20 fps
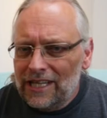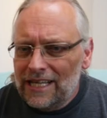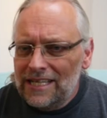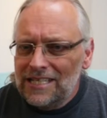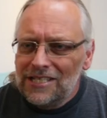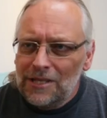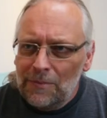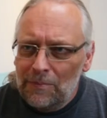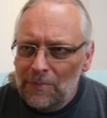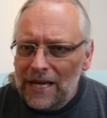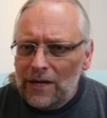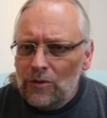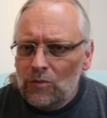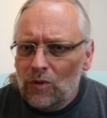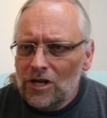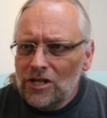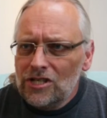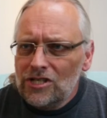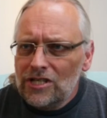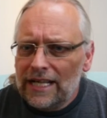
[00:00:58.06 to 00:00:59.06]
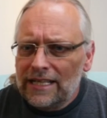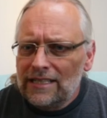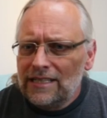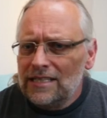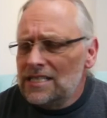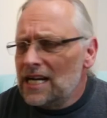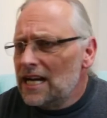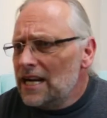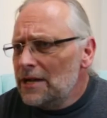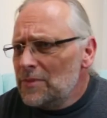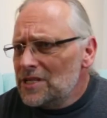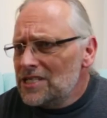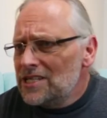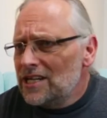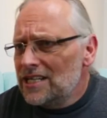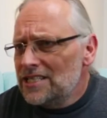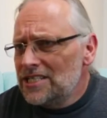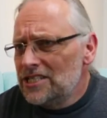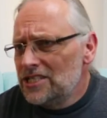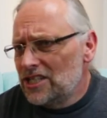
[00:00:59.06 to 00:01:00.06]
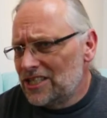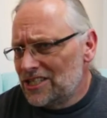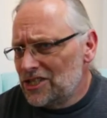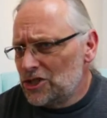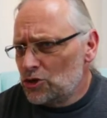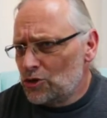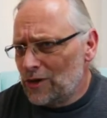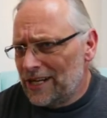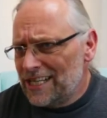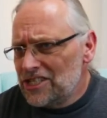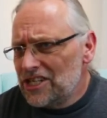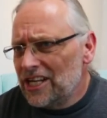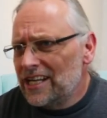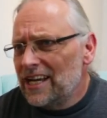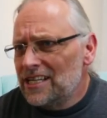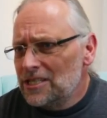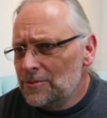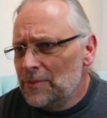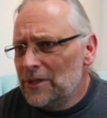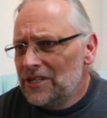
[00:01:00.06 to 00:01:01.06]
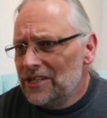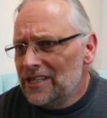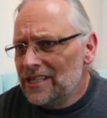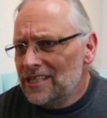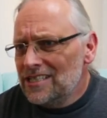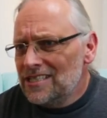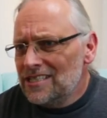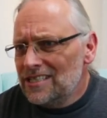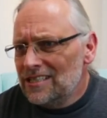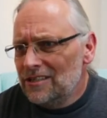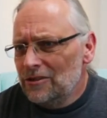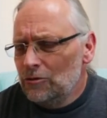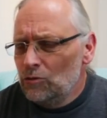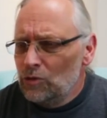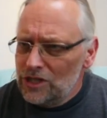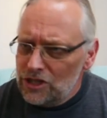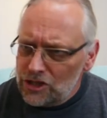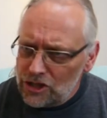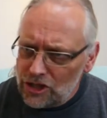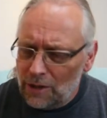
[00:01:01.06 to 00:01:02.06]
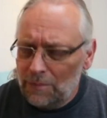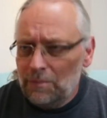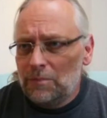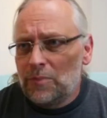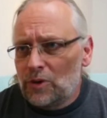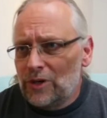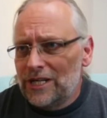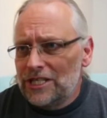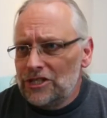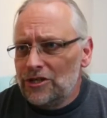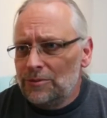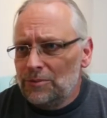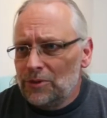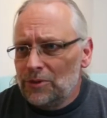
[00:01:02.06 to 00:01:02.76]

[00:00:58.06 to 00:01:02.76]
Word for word: There's the big ones, like the Thai massage is a stretching experience with some pressure